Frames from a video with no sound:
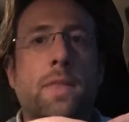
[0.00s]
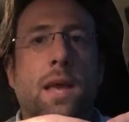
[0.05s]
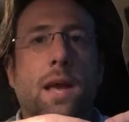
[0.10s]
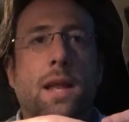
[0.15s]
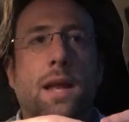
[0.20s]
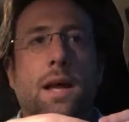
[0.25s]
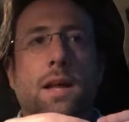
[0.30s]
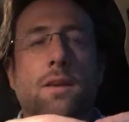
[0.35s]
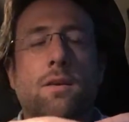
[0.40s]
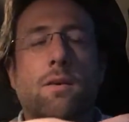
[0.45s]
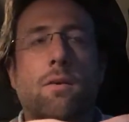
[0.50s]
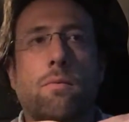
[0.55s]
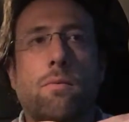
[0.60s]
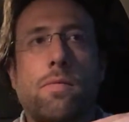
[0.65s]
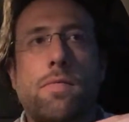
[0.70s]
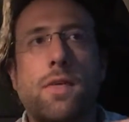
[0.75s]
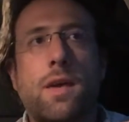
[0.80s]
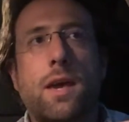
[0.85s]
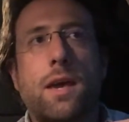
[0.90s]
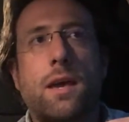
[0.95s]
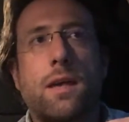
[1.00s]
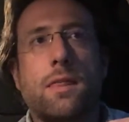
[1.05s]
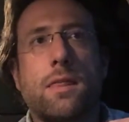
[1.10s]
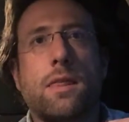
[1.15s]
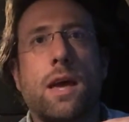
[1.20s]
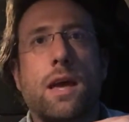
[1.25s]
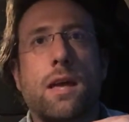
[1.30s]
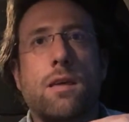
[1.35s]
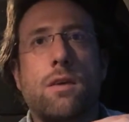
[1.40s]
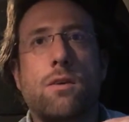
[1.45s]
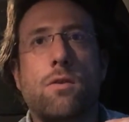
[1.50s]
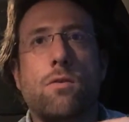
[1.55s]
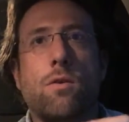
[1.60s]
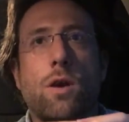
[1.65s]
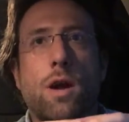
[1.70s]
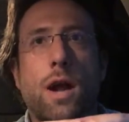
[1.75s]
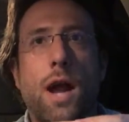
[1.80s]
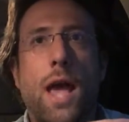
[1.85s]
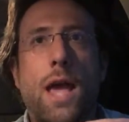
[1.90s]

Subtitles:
And I don't think that you are